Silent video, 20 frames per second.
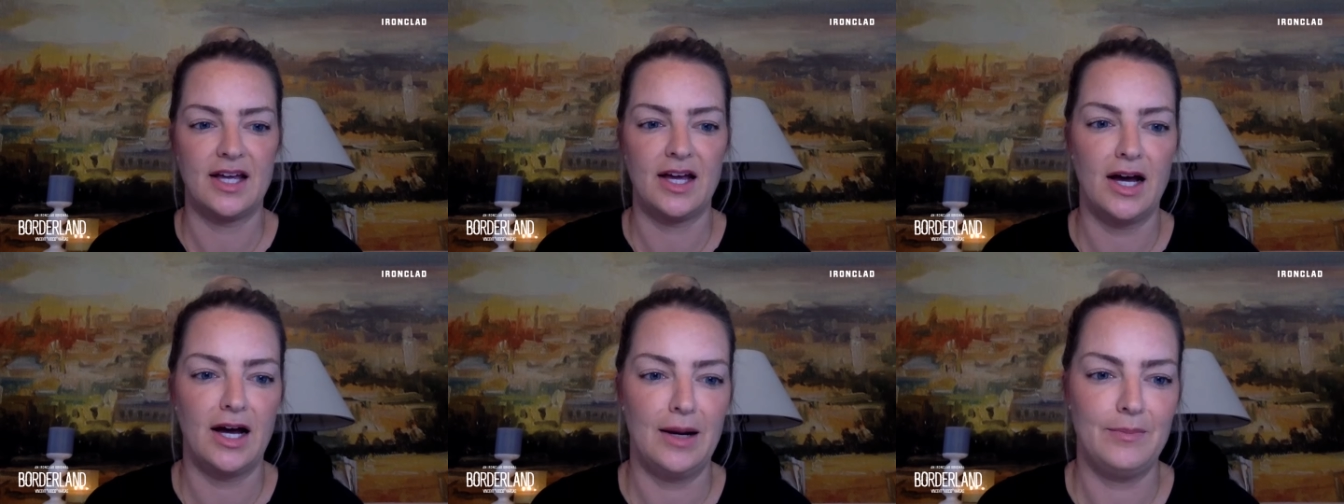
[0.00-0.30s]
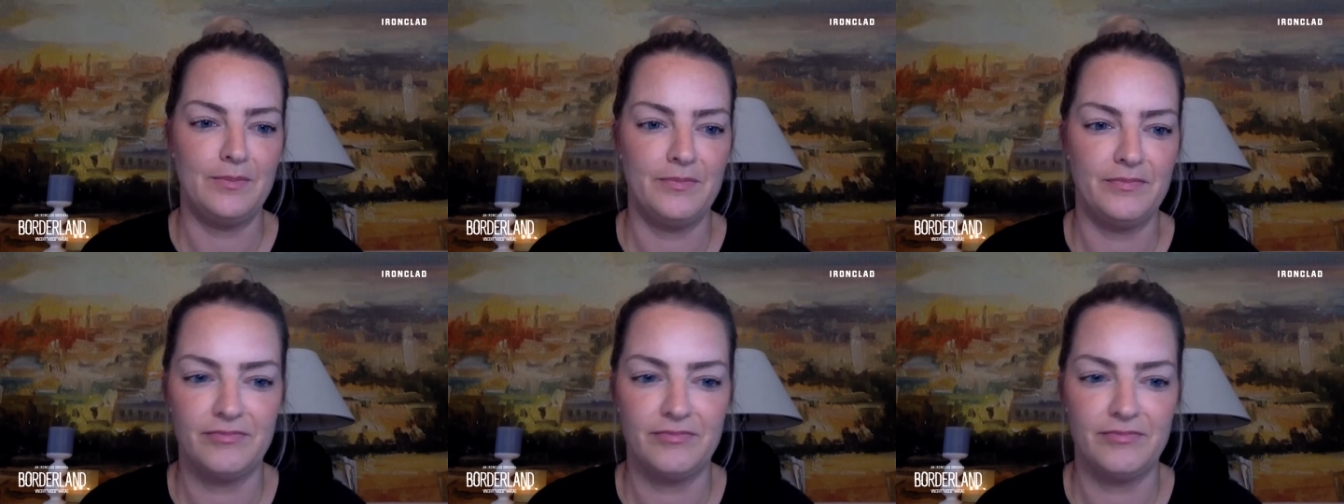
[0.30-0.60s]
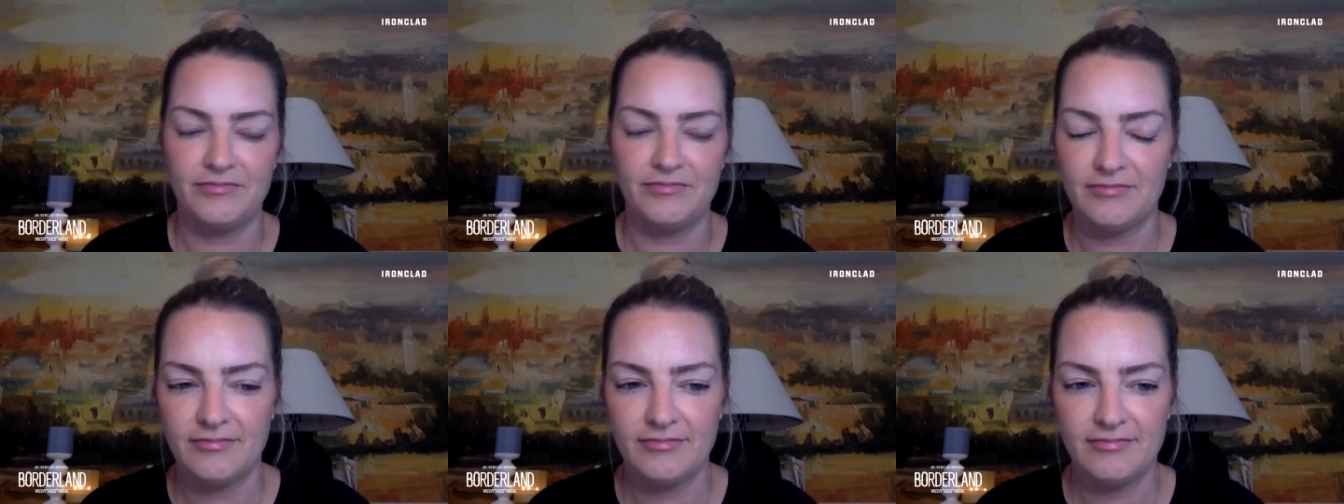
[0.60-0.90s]

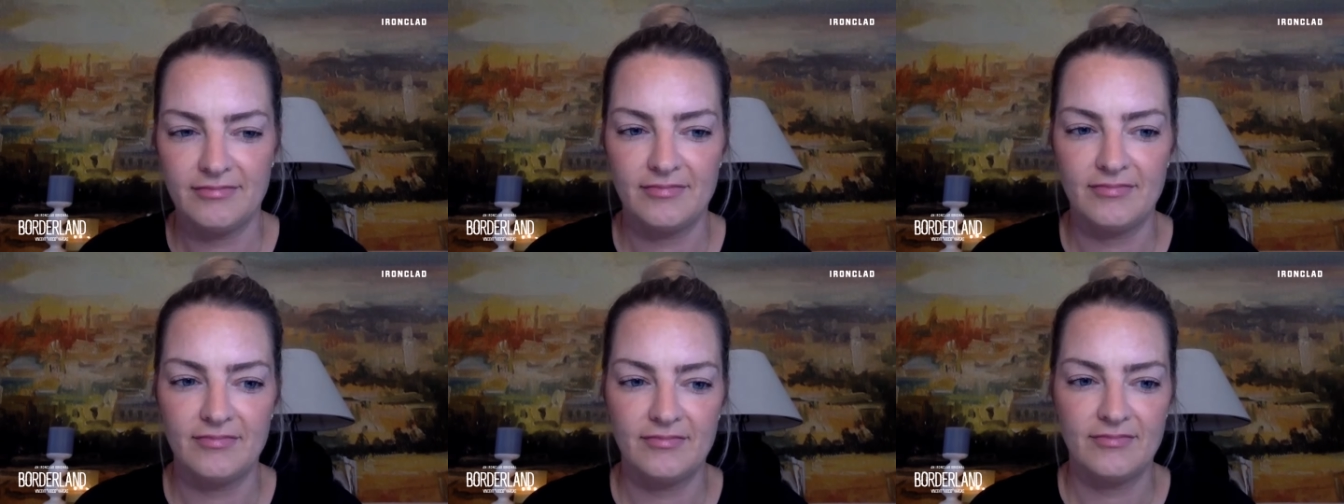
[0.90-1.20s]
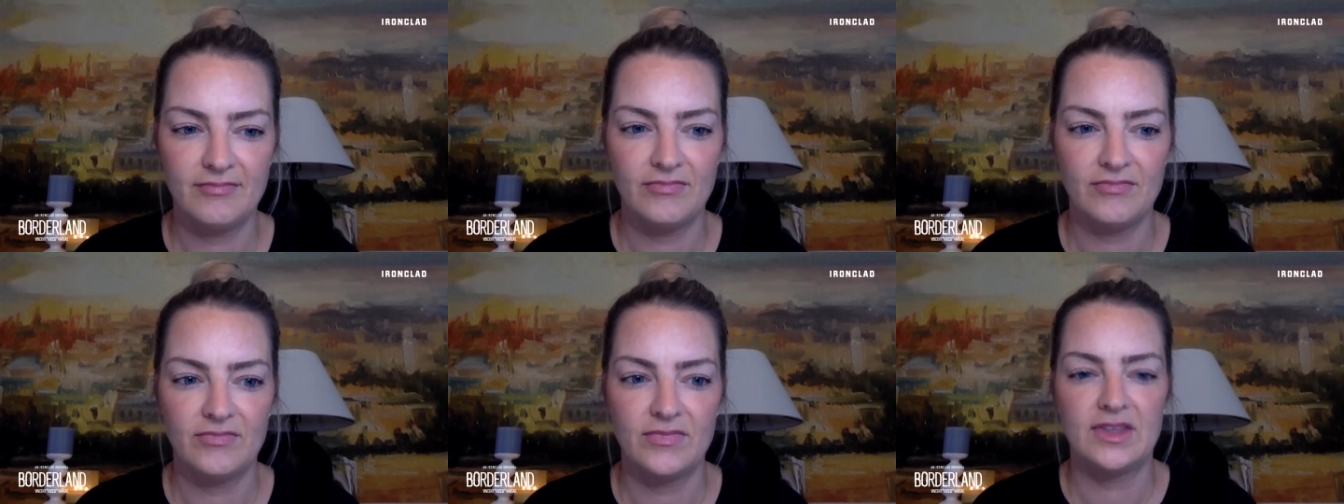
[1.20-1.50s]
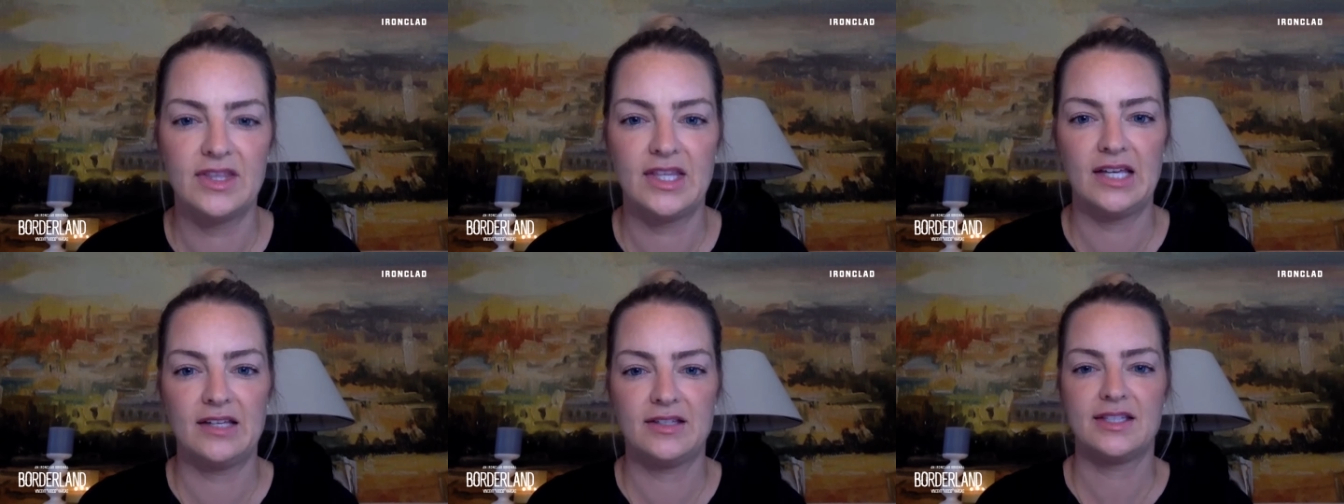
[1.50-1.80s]
Um,
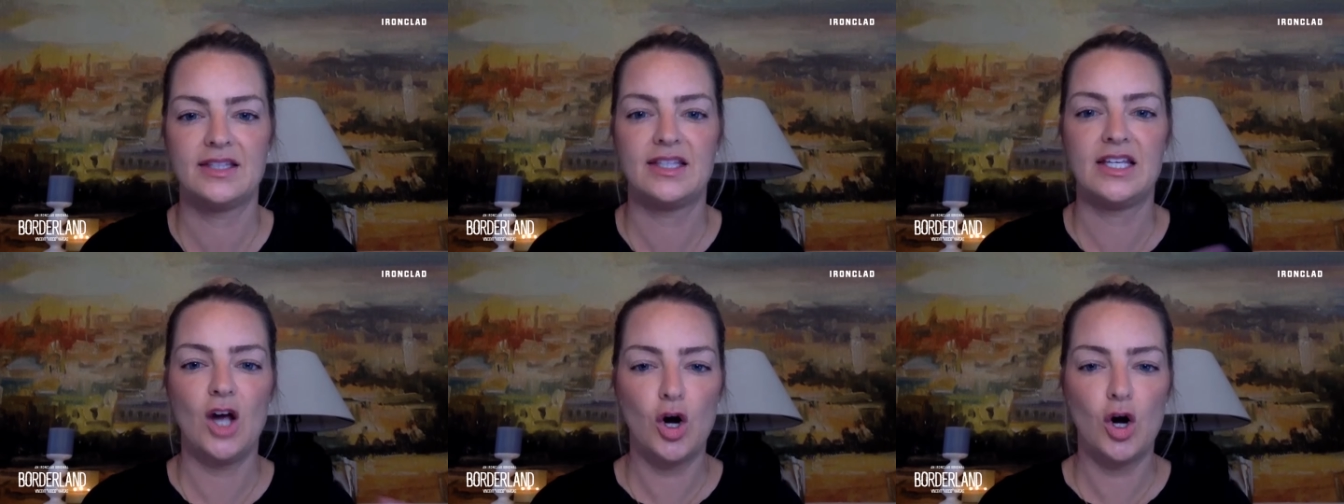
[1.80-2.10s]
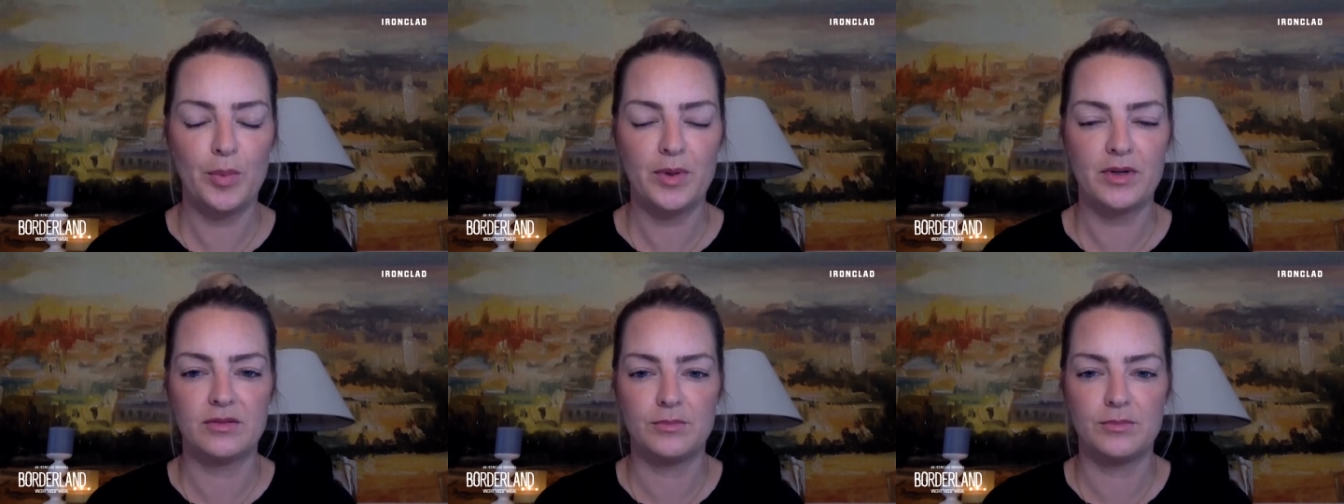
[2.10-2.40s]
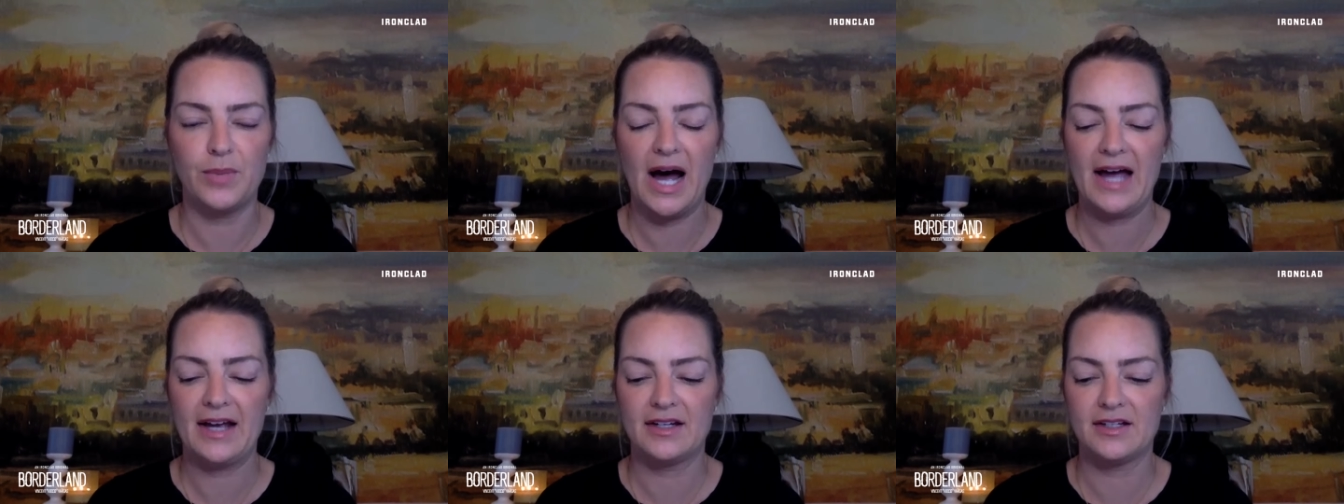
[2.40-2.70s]
this the open
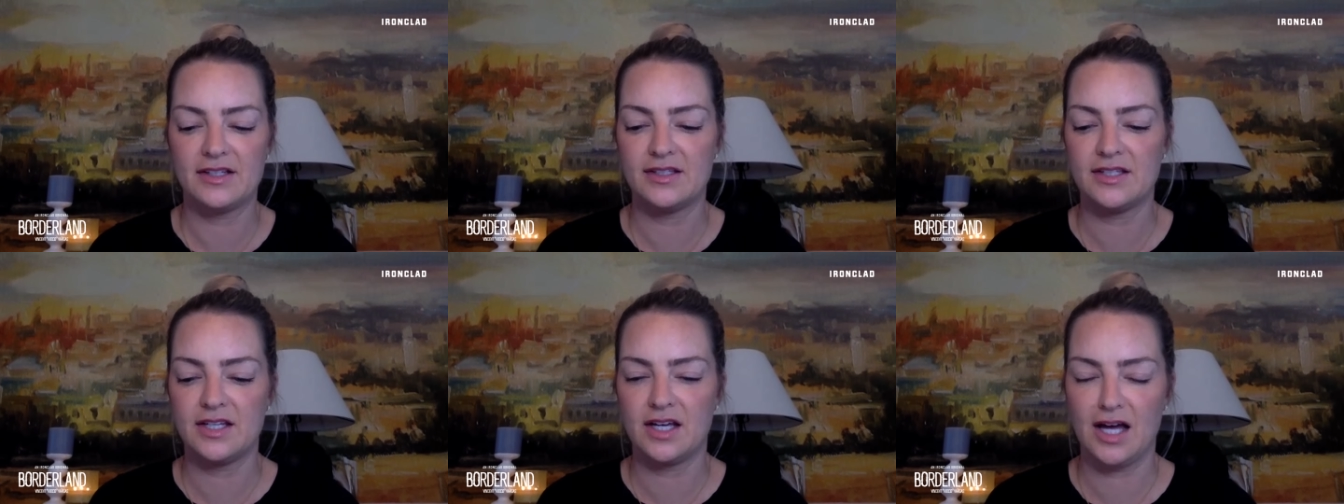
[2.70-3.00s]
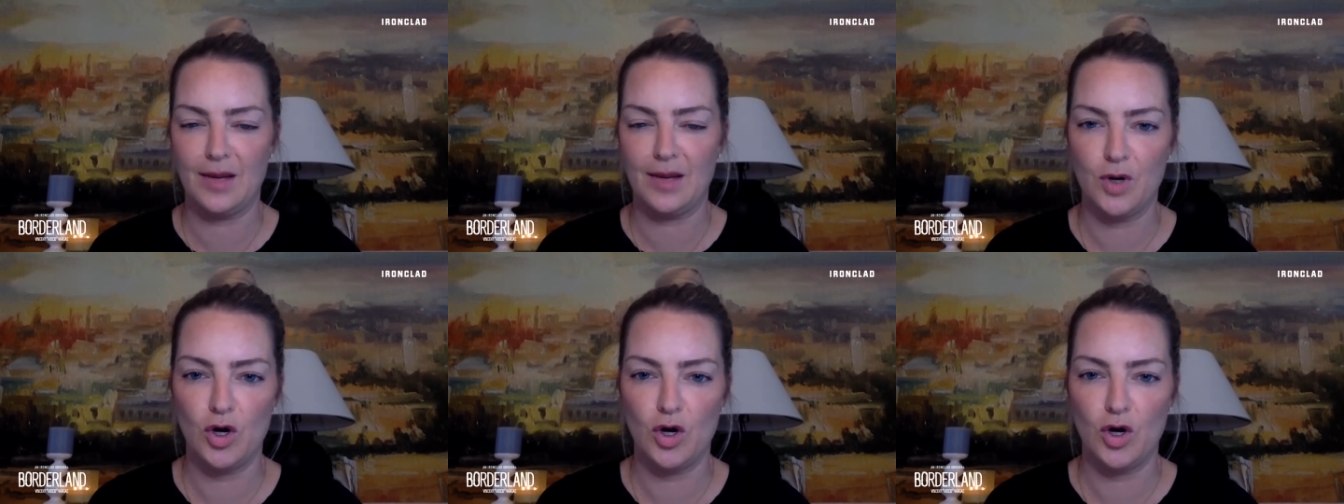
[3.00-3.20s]
Biden's um,